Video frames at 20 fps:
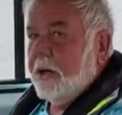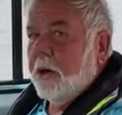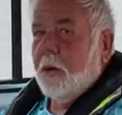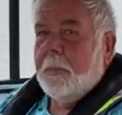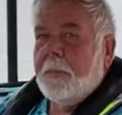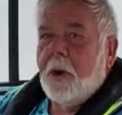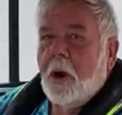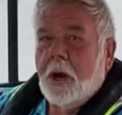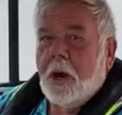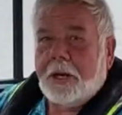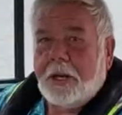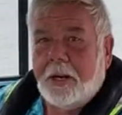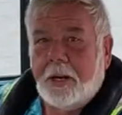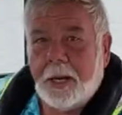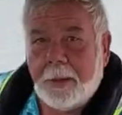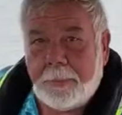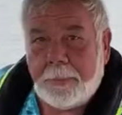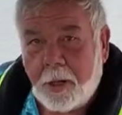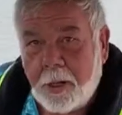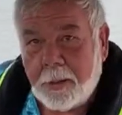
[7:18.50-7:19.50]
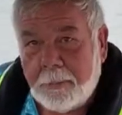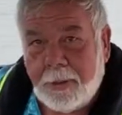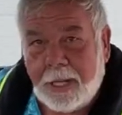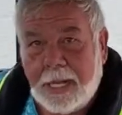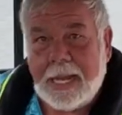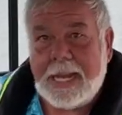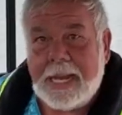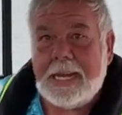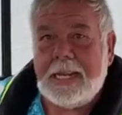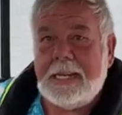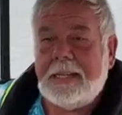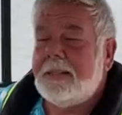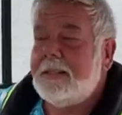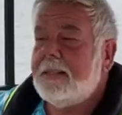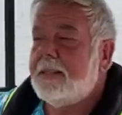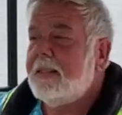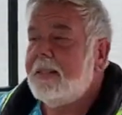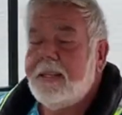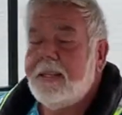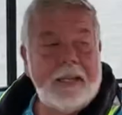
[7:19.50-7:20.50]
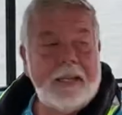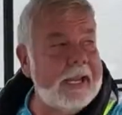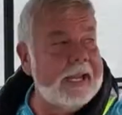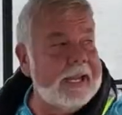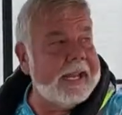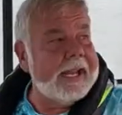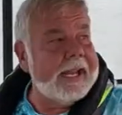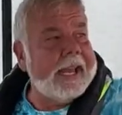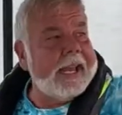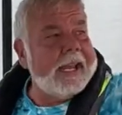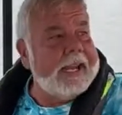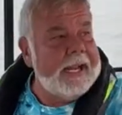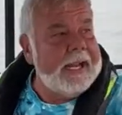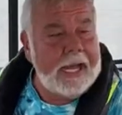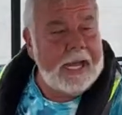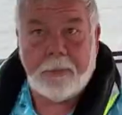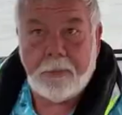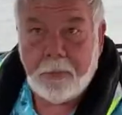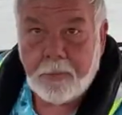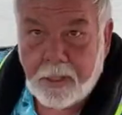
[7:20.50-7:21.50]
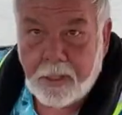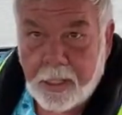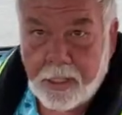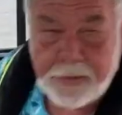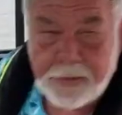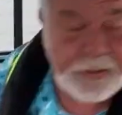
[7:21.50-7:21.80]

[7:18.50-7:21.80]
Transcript: Parker up on plane and get headed out. We'll close